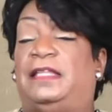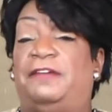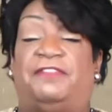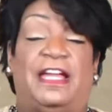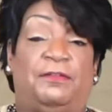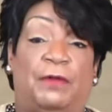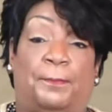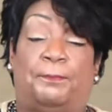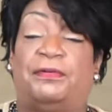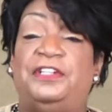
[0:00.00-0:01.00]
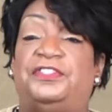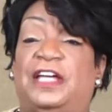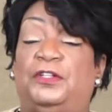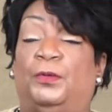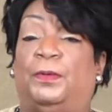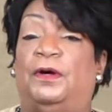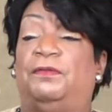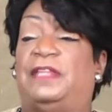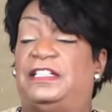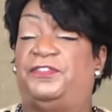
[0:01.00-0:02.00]
If they appreciate your
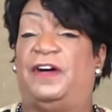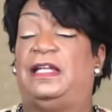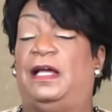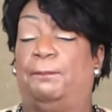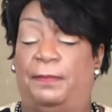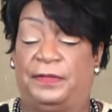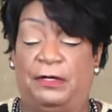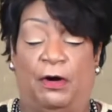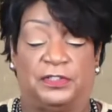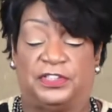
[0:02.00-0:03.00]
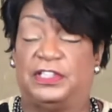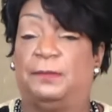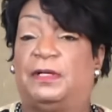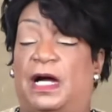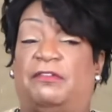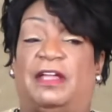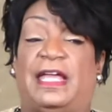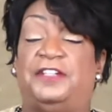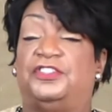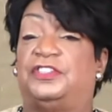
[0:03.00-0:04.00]
word, that's fine. Now, there are some
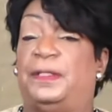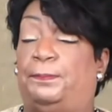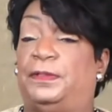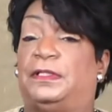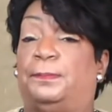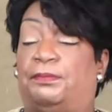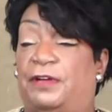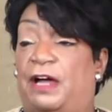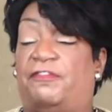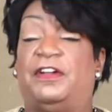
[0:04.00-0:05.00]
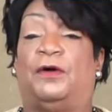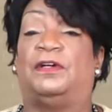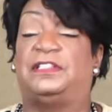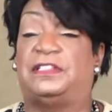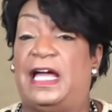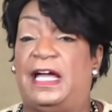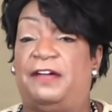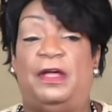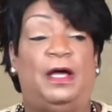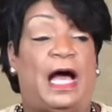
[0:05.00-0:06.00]
congregations that put the prophet on
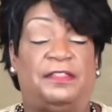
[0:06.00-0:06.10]
staff.